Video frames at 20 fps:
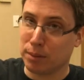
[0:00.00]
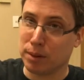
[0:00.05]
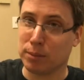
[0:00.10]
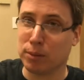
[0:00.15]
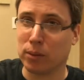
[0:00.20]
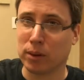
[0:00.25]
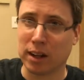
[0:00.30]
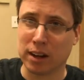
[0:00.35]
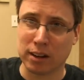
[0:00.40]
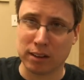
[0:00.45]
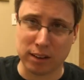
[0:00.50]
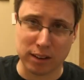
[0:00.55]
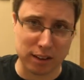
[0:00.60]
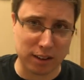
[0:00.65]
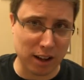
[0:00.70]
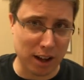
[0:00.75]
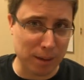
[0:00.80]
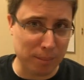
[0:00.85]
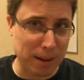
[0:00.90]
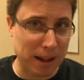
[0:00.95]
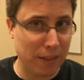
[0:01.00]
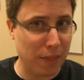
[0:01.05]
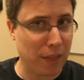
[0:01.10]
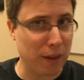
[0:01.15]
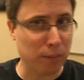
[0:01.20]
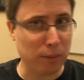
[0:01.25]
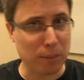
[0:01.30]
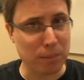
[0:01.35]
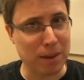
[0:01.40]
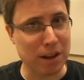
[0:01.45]
of them won't get into the combat,
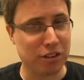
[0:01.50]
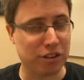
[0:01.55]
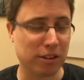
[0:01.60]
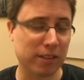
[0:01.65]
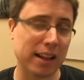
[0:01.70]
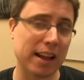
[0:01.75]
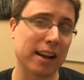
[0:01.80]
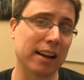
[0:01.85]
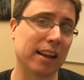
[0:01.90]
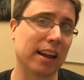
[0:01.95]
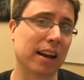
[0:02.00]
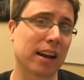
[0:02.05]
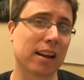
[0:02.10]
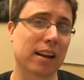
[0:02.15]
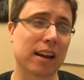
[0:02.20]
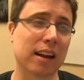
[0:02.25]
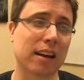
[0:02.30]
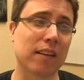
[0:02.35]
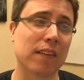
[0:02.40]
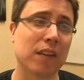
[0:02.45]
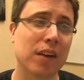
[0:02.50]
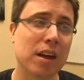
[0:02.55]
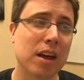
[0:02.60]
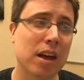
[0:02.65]
then we'll measure that and get it in.